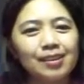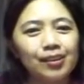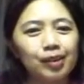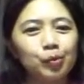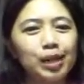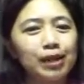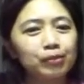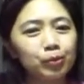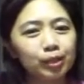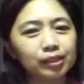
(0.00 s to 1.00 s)
Okay, we
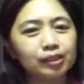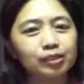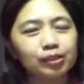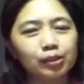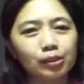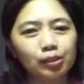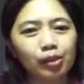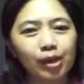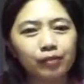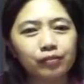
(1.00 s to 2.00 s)
have worked, so
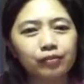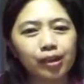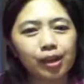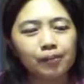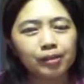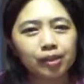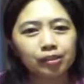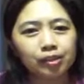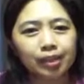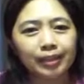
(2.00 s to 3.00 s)
you have the
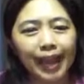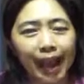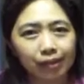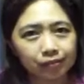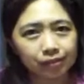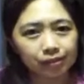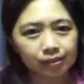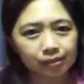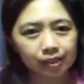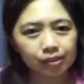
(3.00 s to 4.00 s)
auxiliary have,
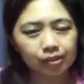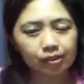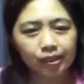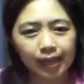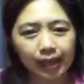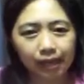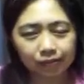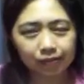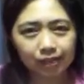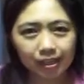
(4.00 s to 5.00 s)
you already
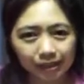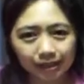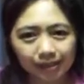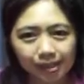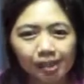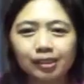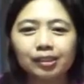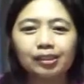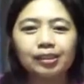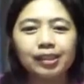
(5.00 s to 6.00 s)
have here.
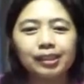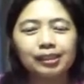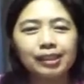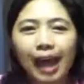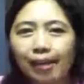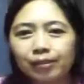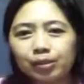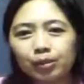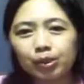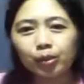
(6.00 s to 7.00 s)
So yes,
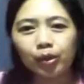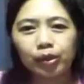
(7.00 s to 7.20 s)
haven't we?